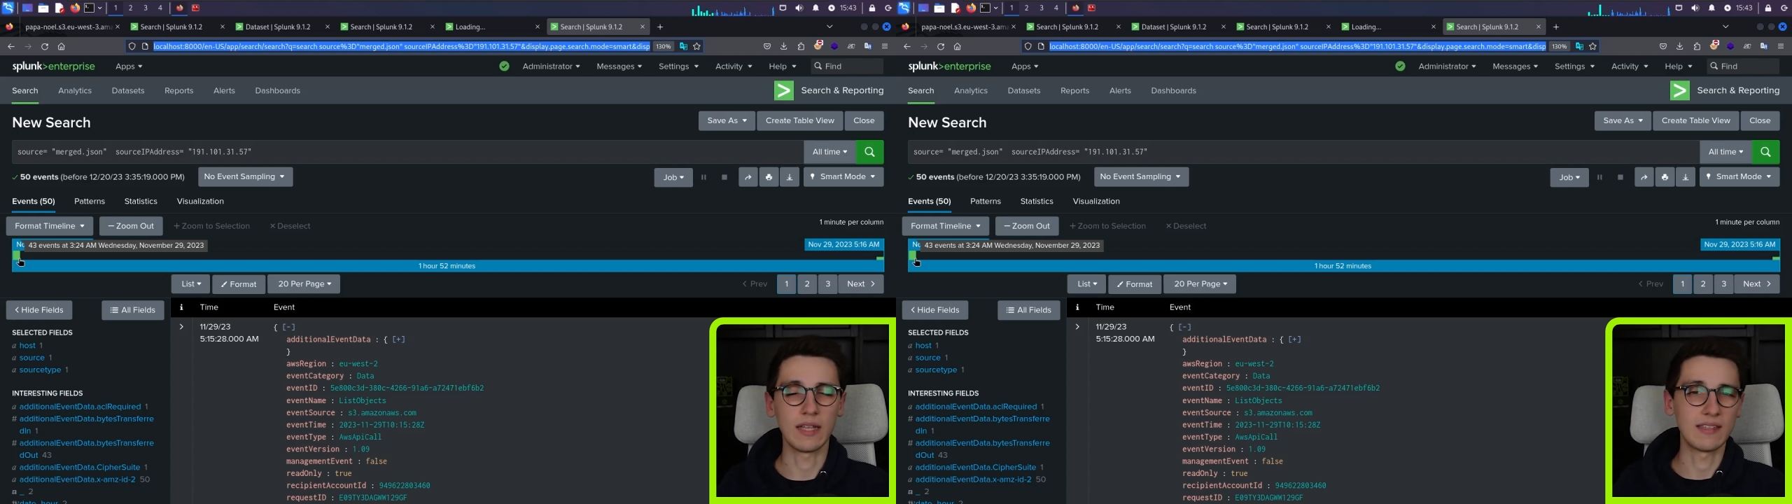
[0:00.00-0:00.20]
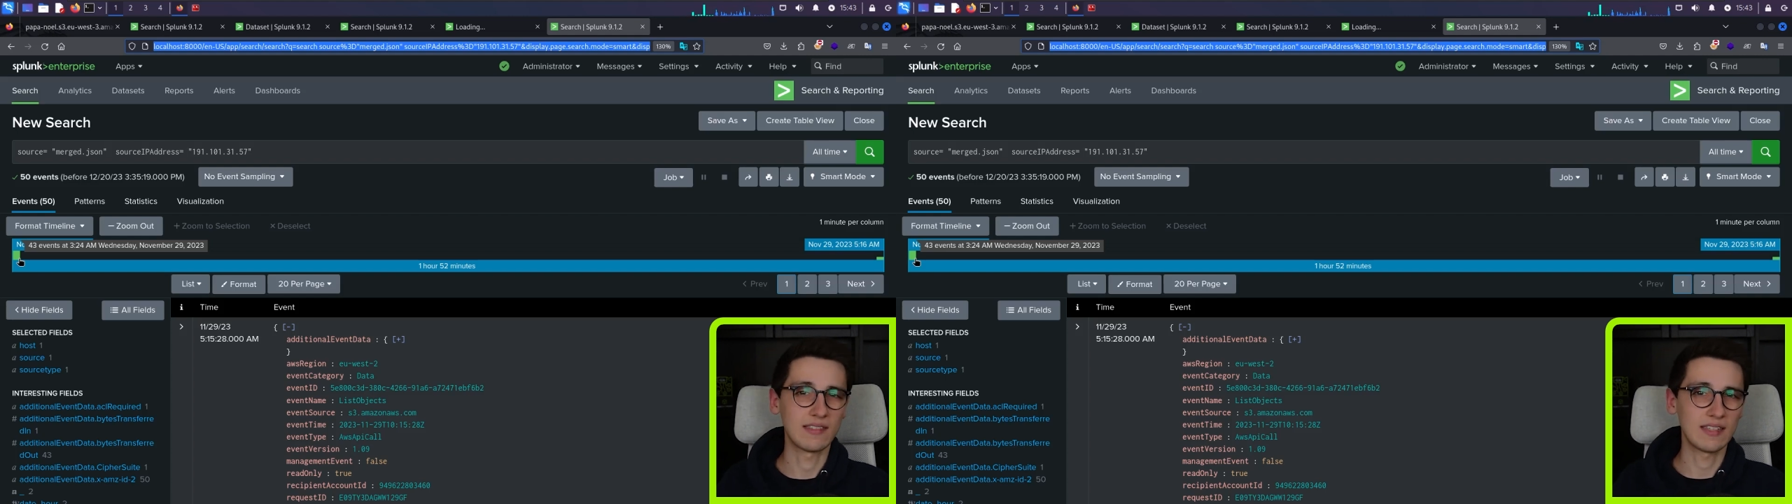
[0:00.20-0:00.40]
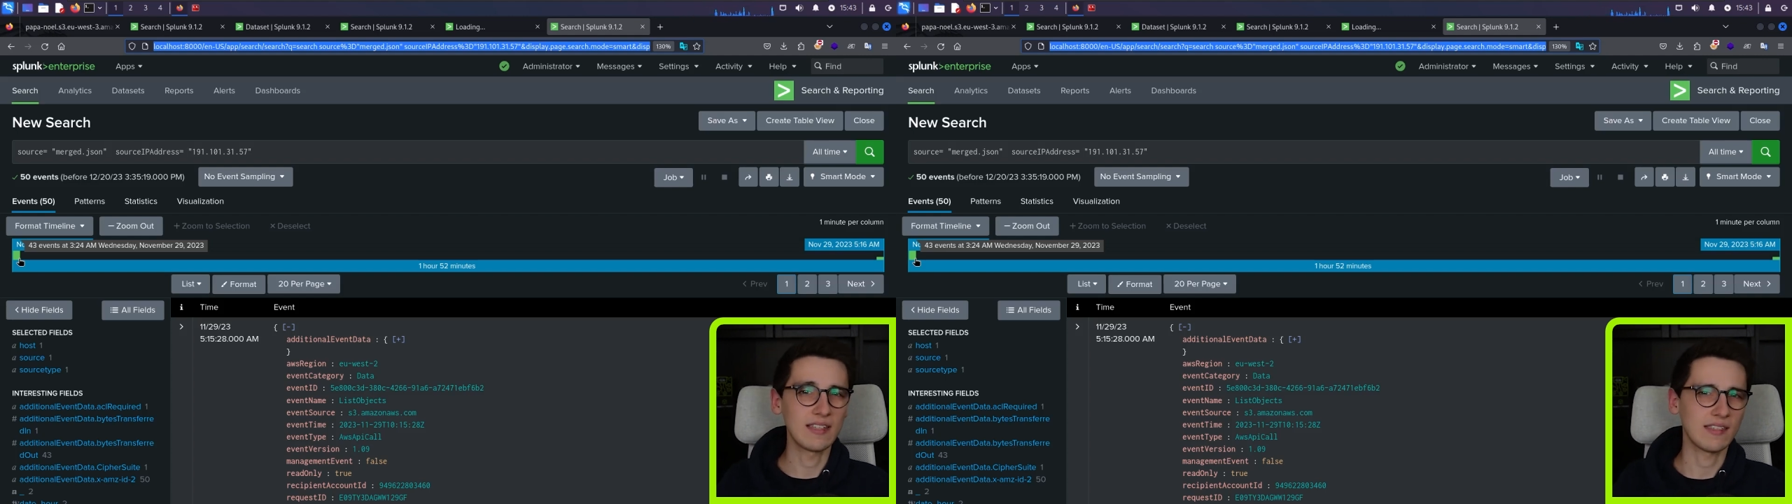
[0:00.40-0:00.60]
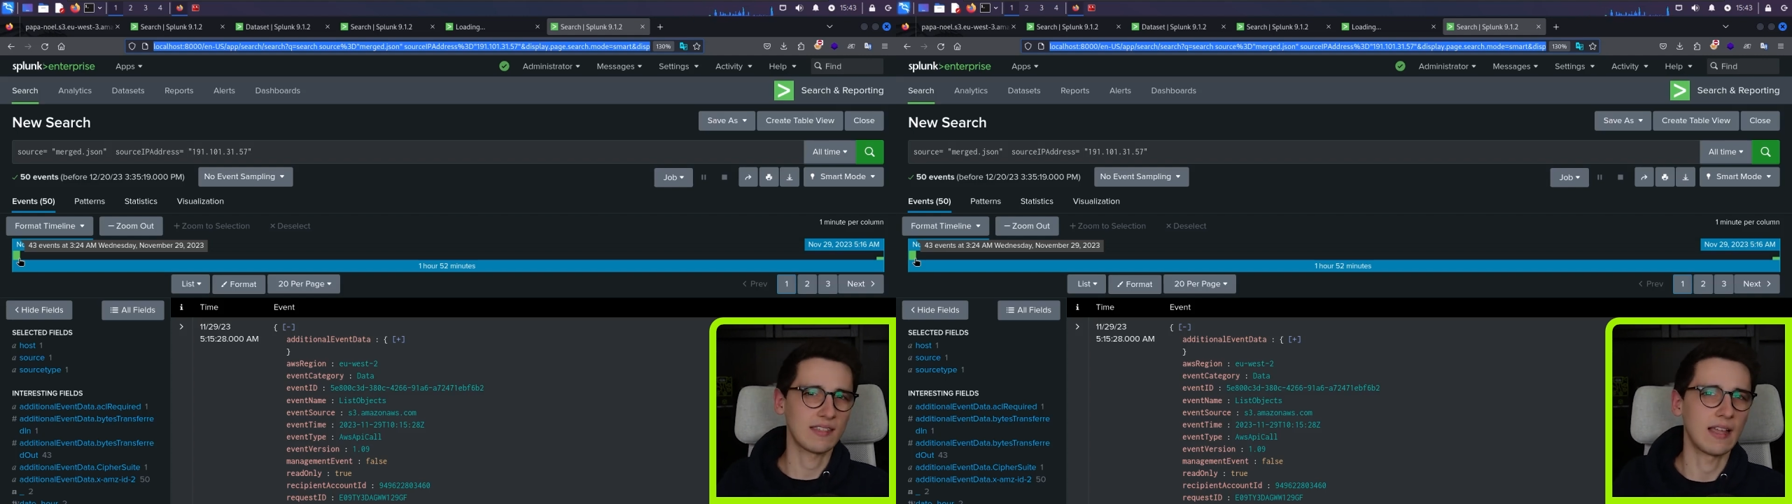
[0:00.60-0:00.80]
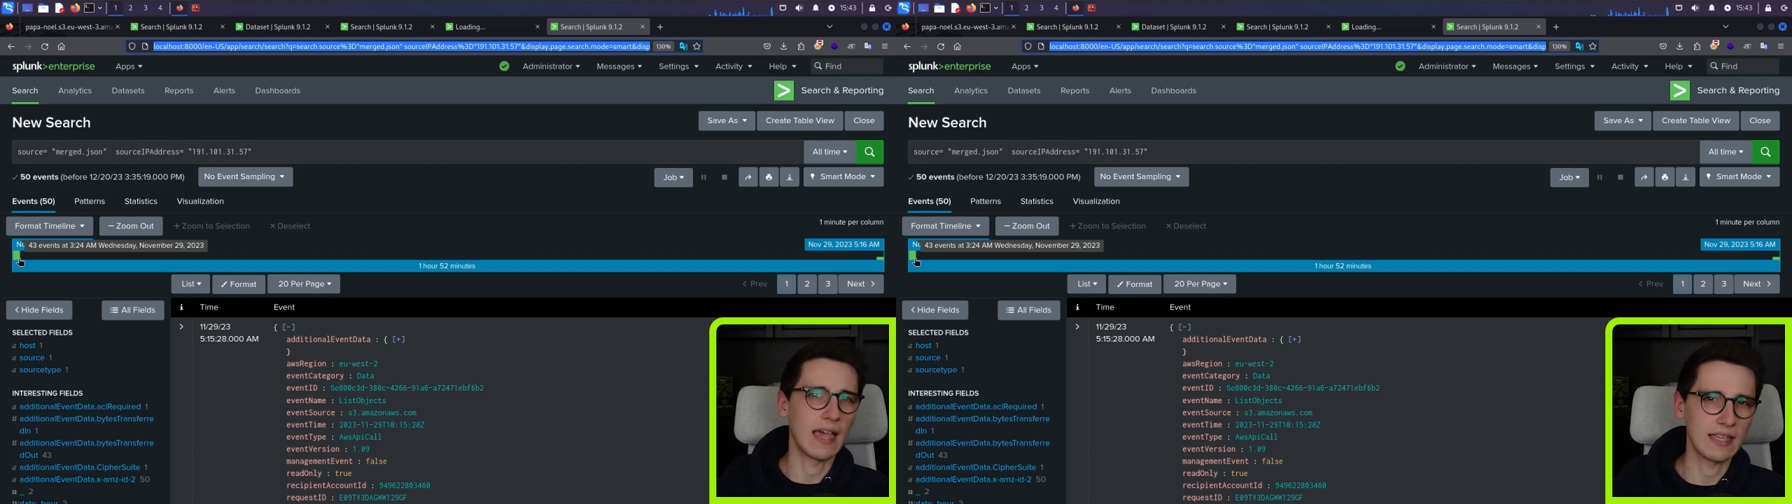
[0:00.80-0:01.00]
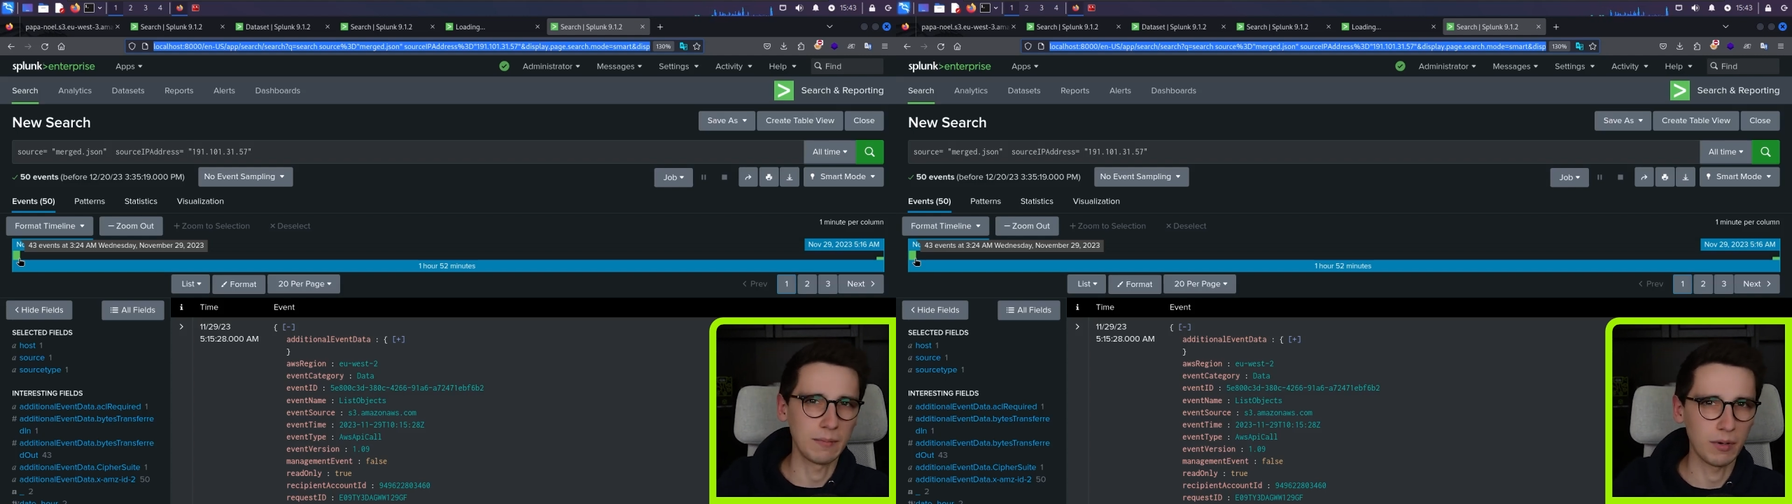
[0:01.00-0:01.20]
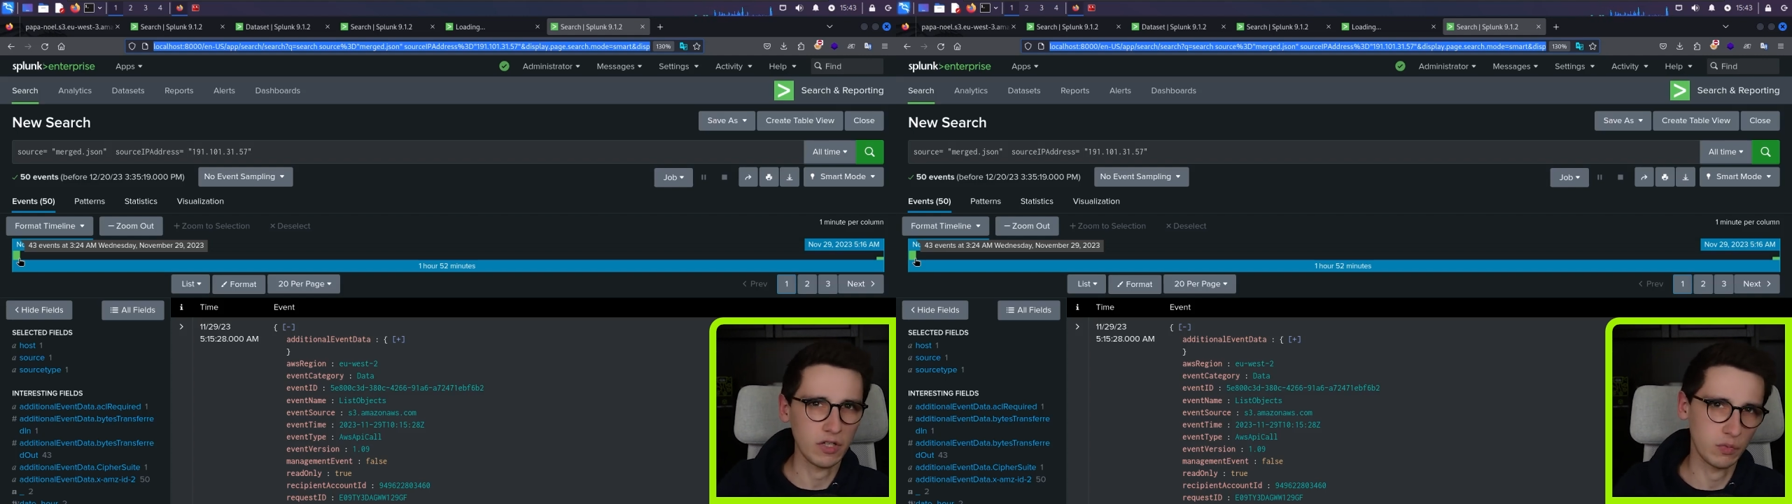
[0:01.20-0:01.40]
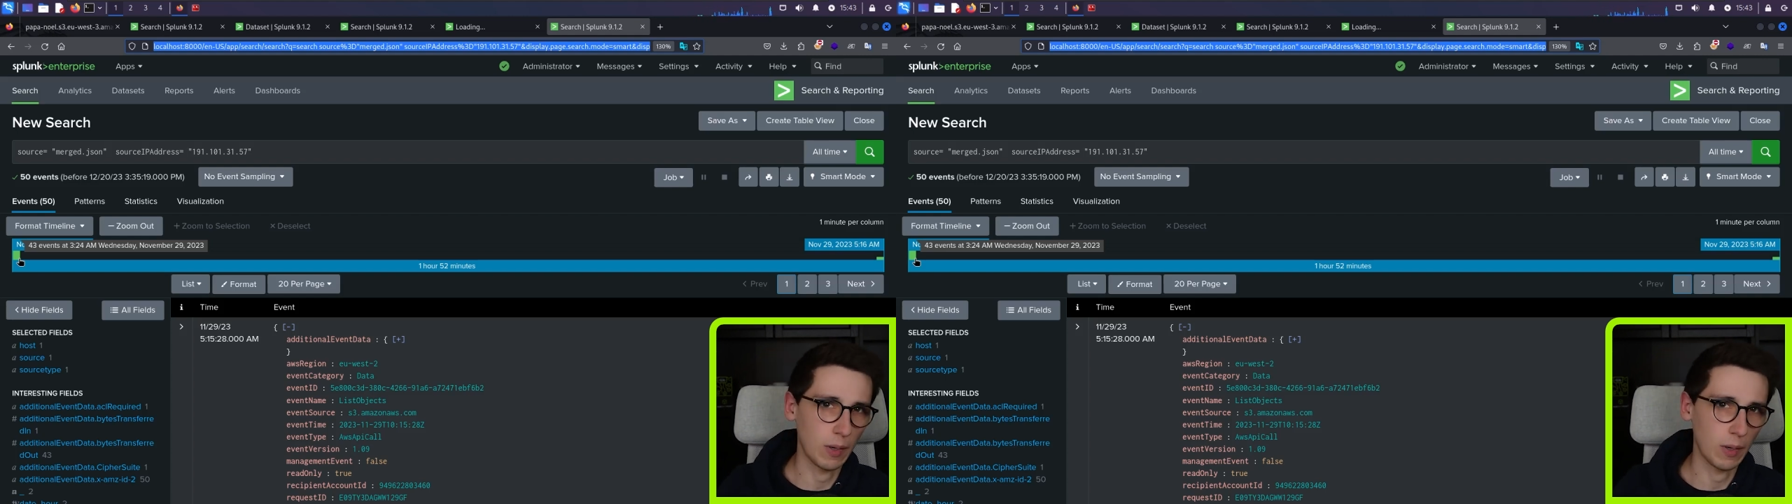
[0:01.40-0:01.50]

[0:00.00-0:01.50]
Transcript: And since the Hack the Box